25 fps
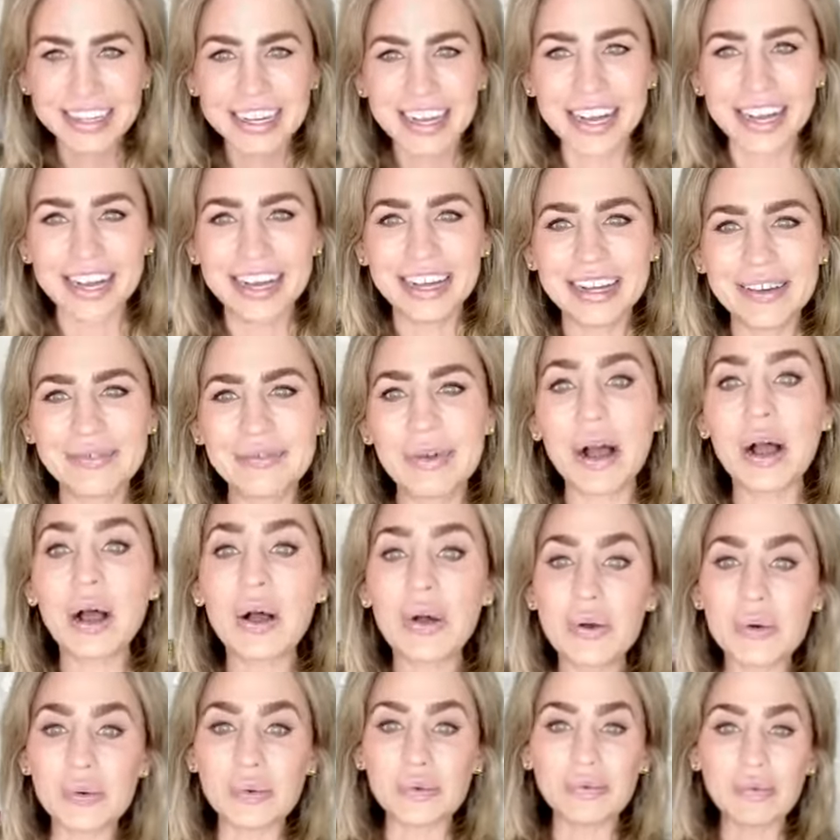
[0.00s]

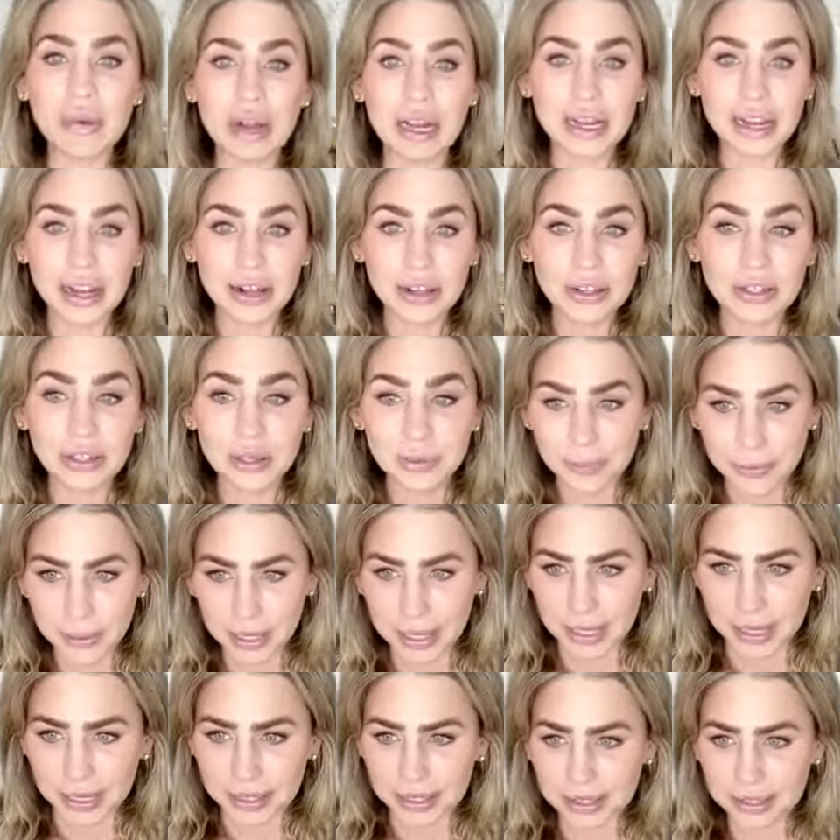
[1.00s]
Oh, what color
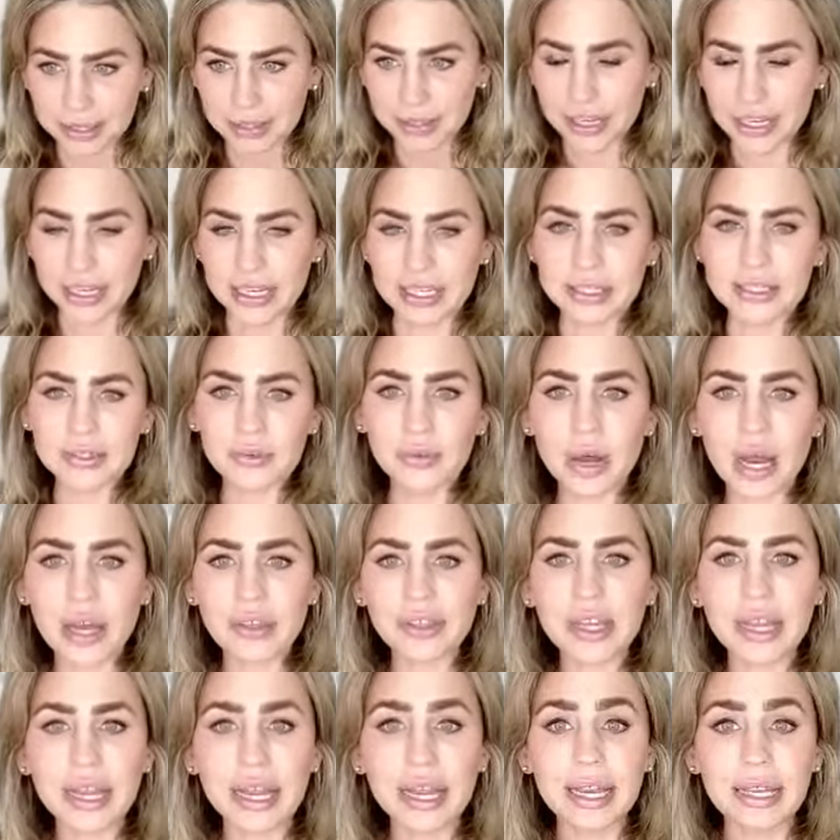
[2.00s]
pink? Okay, well, I
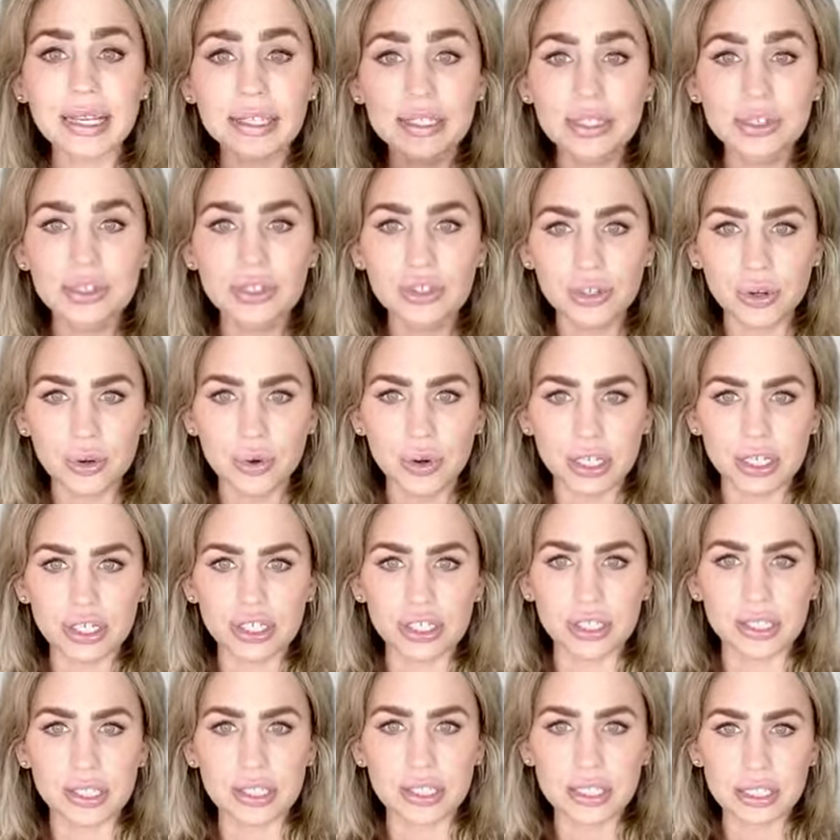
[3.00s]
think I answered your
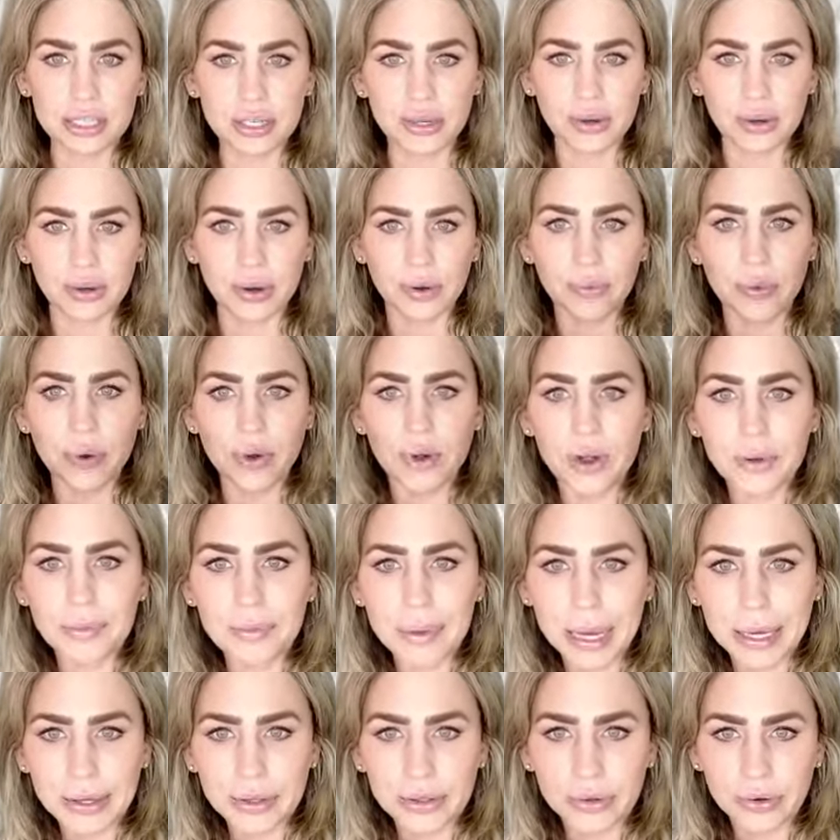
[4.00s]
question, so we'll go
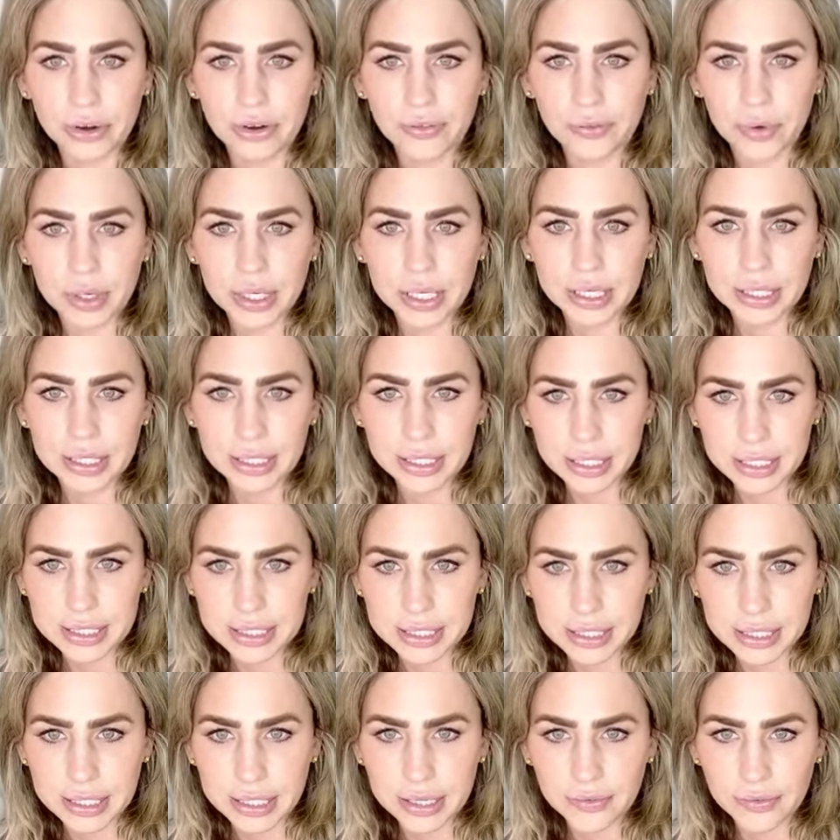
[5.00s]
back through. If we didn't get to
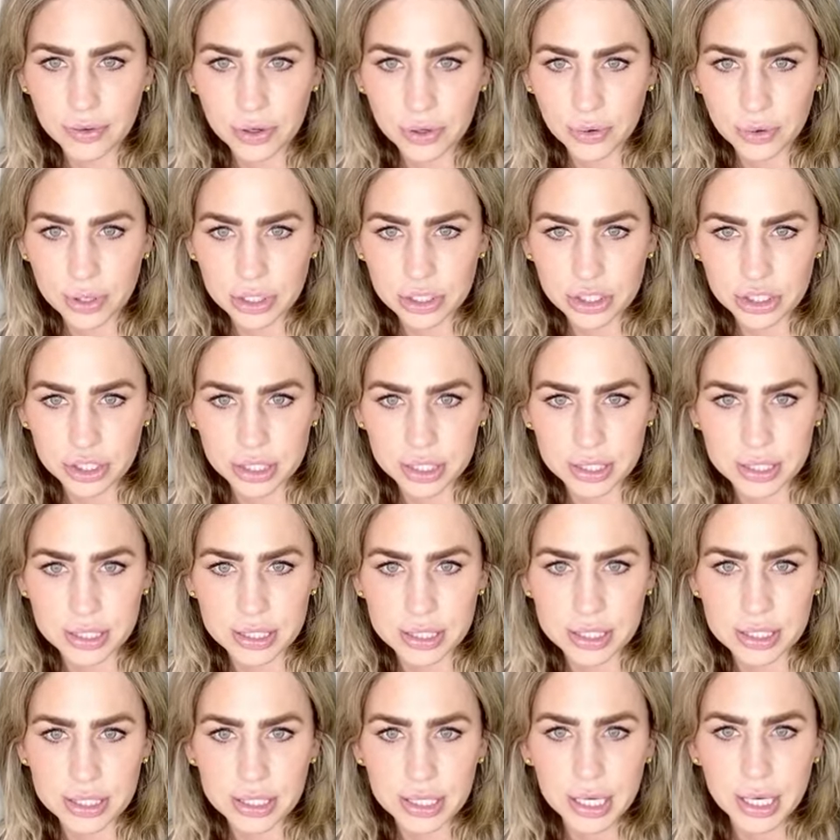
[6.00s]
any of your
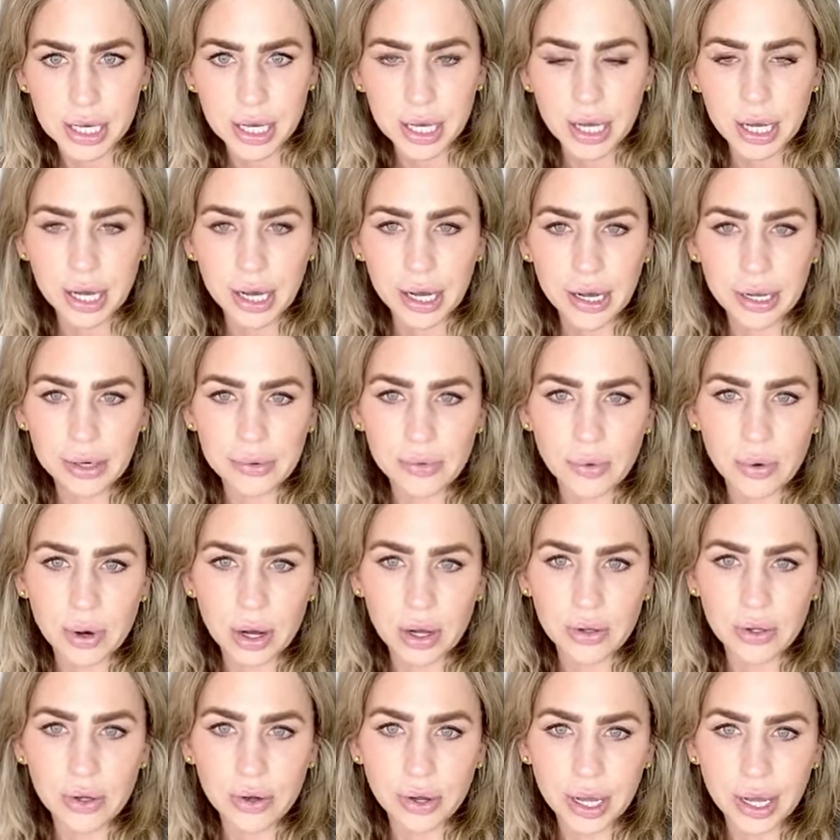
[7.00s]
questions,
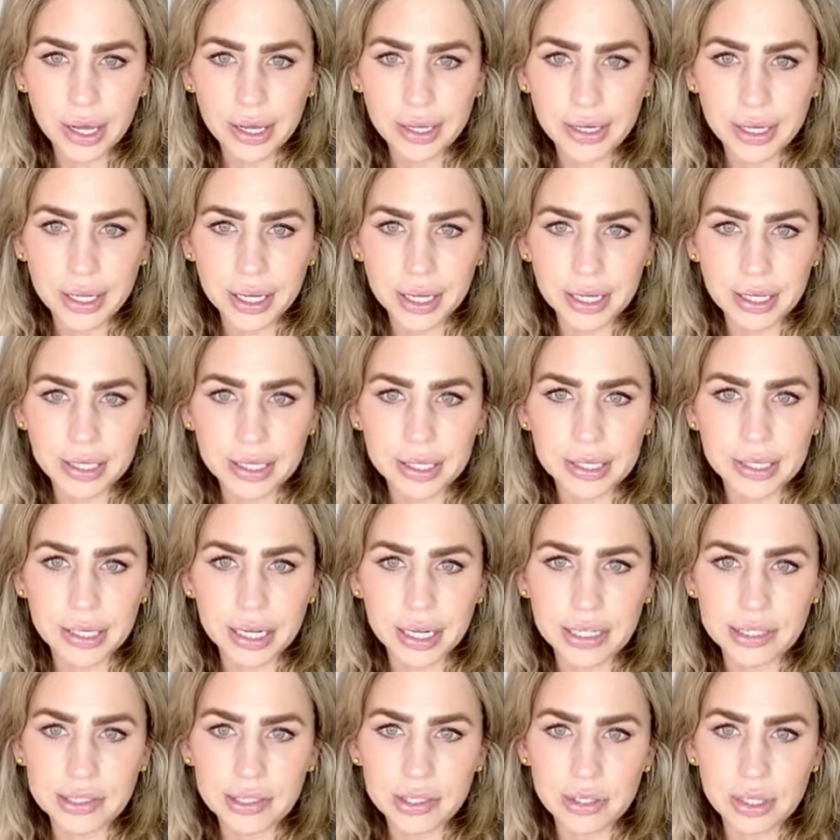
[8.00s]
I'll go ahead and
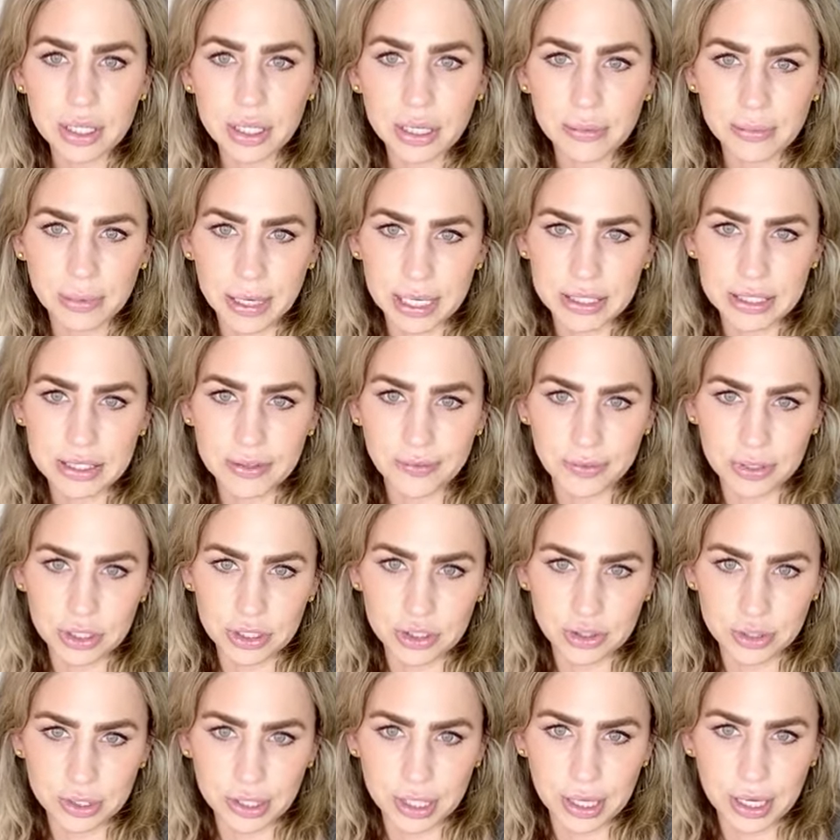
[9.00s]
answer them
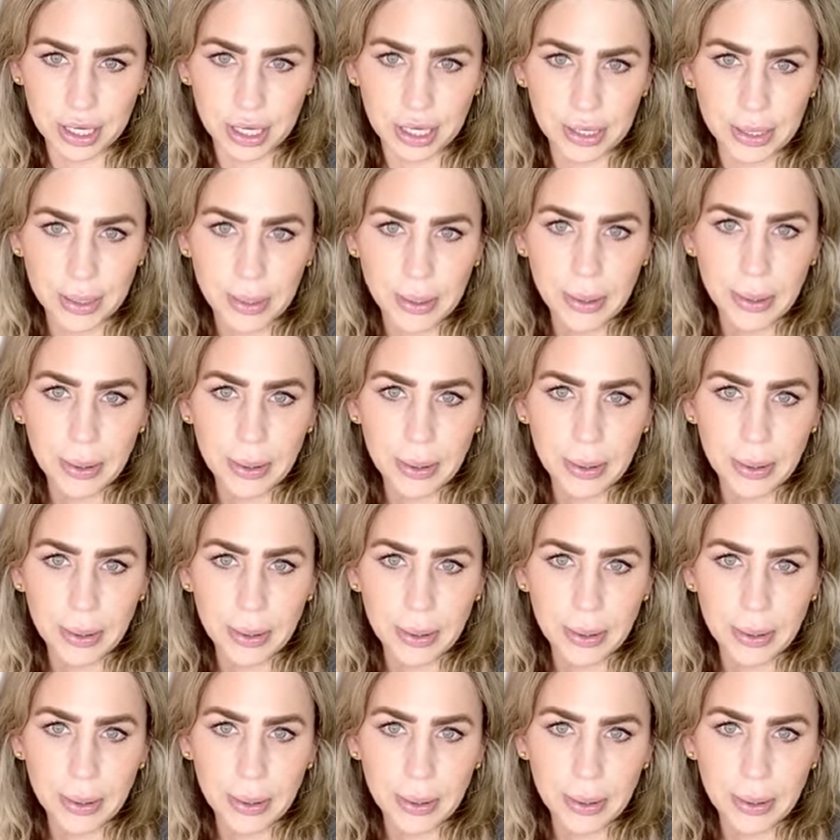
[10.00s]
individually.